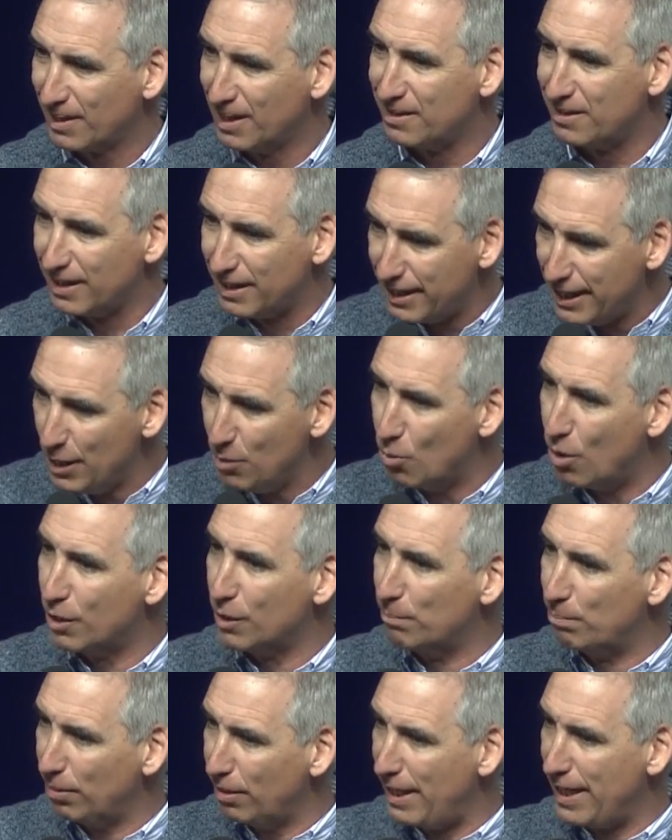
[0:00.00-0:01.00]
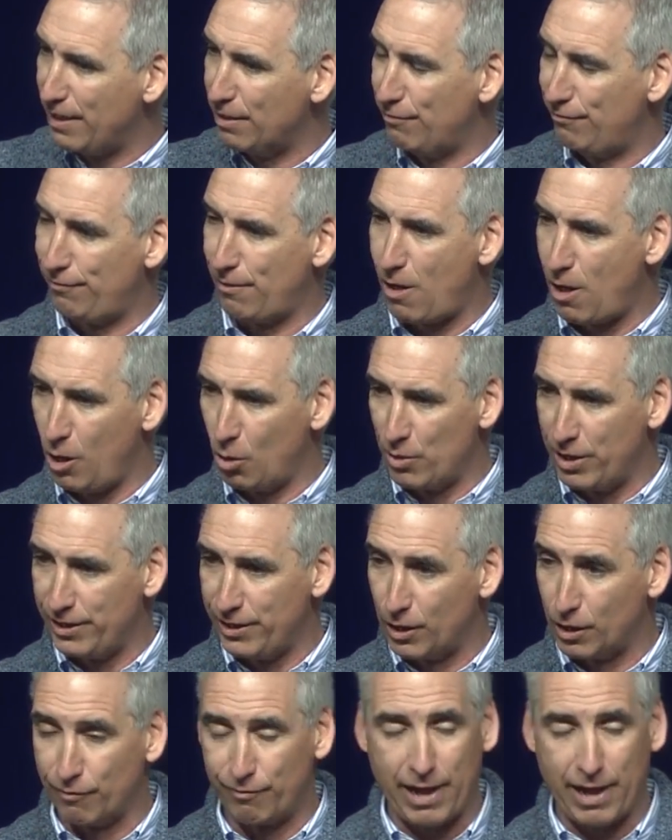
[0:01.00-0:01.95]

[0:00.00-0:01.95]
Did he want to play the following year?